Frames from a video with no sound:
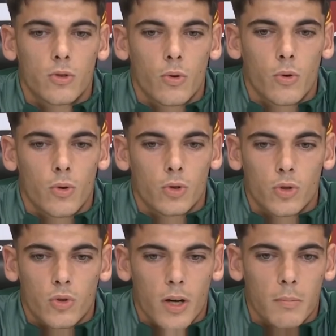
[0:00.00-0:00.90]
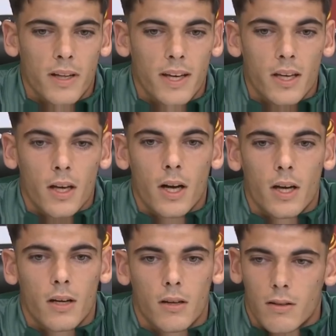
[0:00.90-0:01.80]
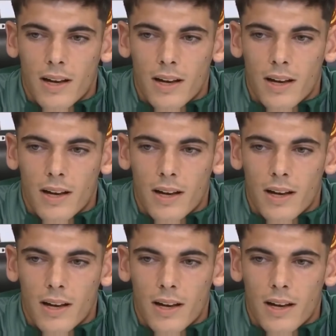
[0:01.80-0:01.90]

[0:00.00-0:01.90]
to, to try and play and